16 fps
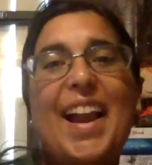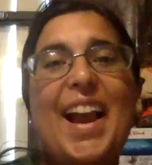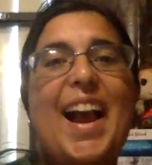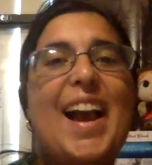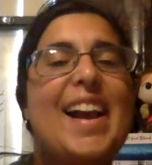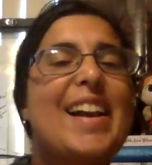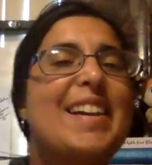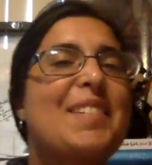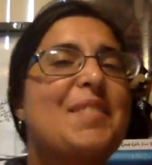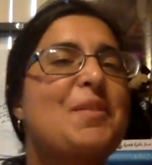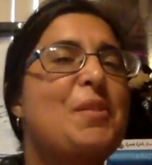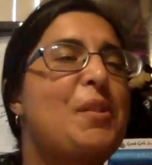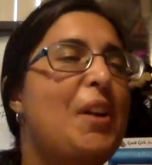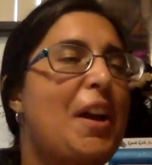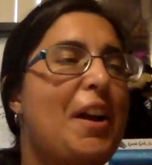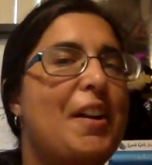Hi, it's
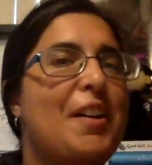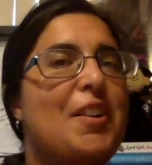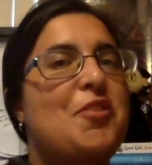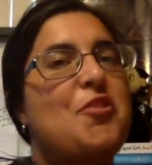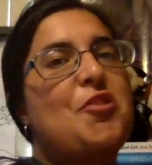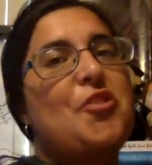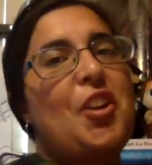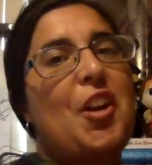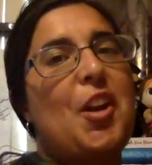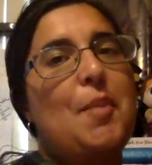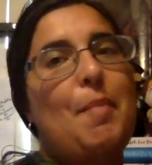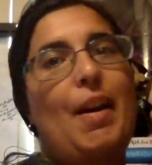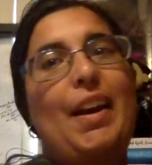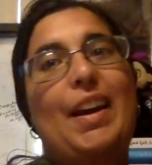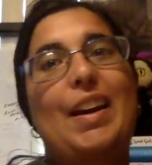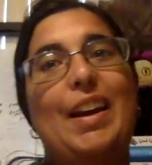Lori here, just checking
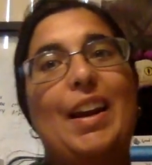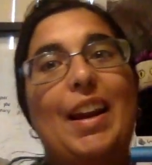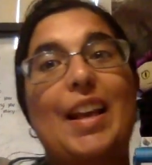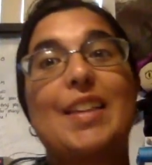back in.